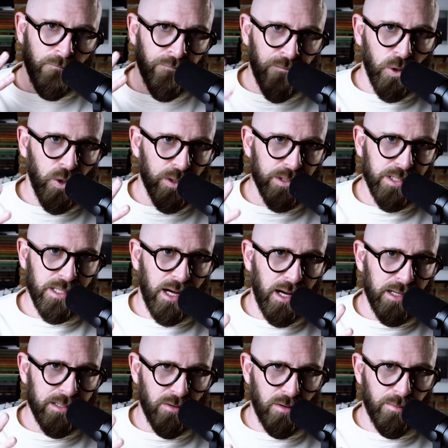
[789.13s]
Four
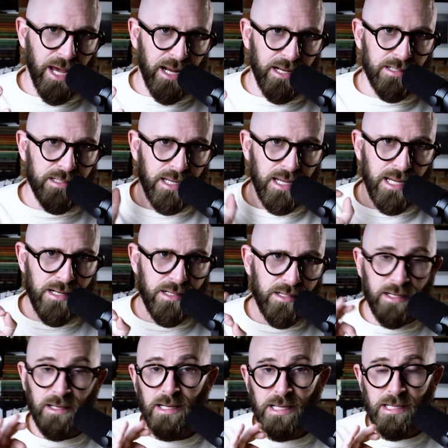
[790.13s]
stars remained,
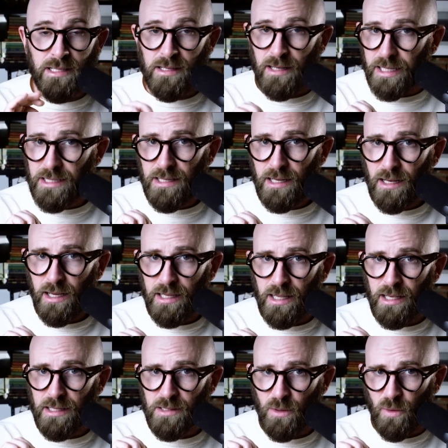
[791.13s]
each at least 90 light
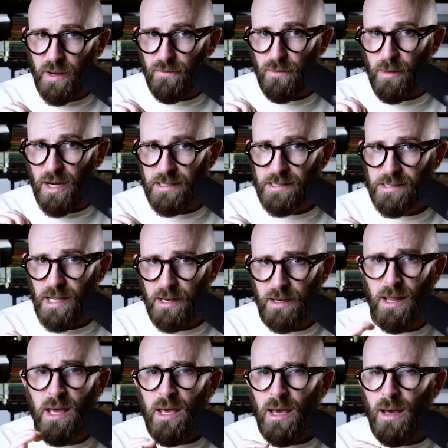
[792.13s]
years away from our
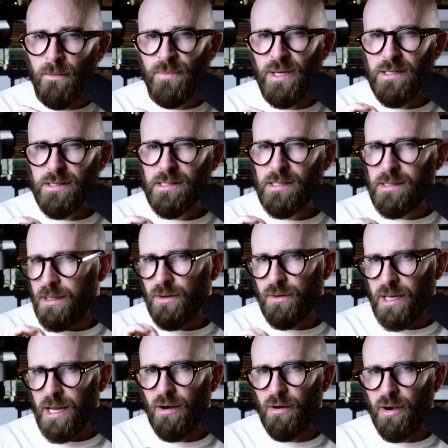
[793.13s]
Sun, but still
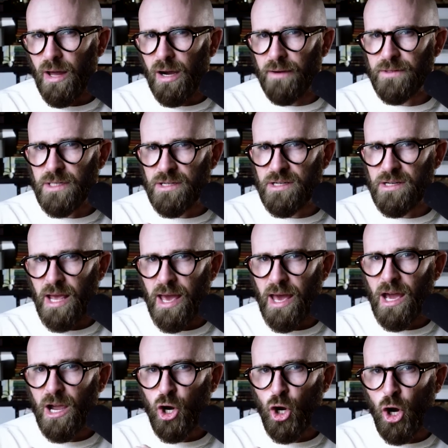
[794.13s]
near enough to
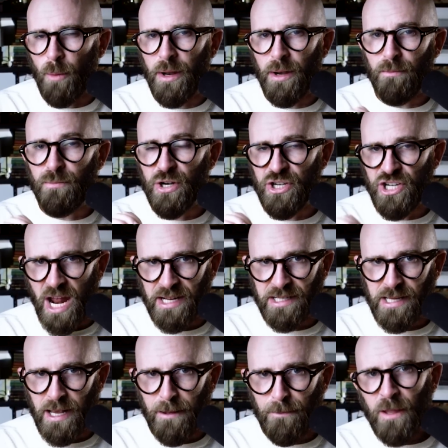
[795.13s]
share a common
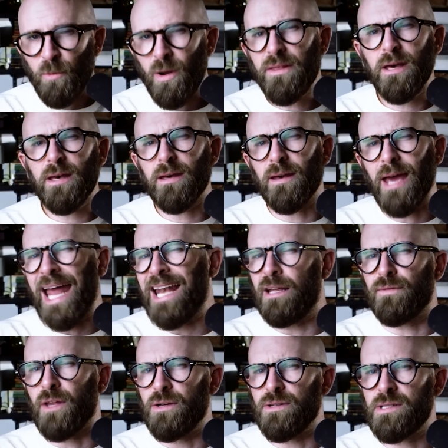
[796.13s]
progenitor. Whether any
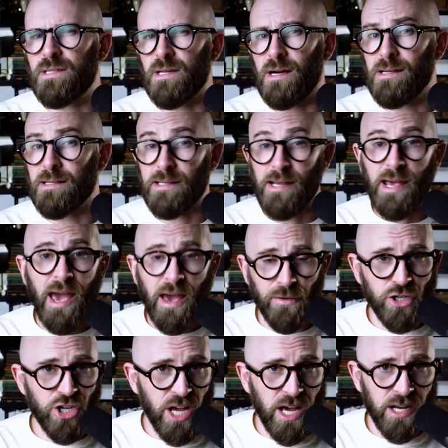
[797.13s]
of those stars
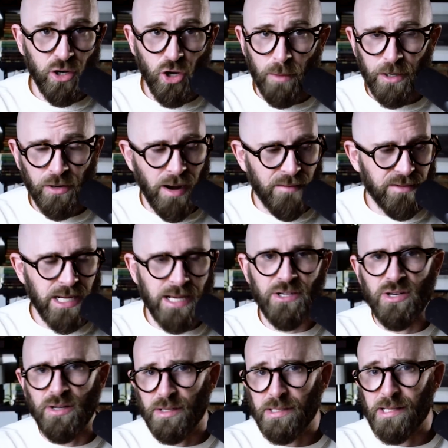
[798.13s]
ever shared a common
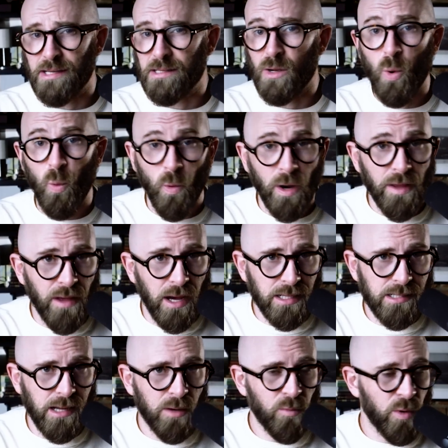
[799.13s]
gravitational center with our
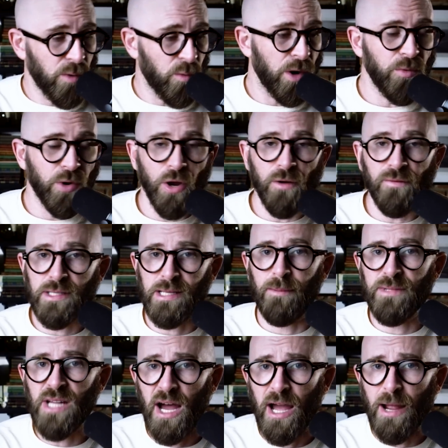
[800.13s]
Sun, we won't know for
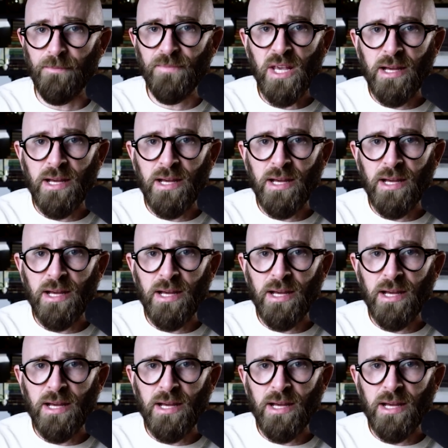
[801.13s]
some time.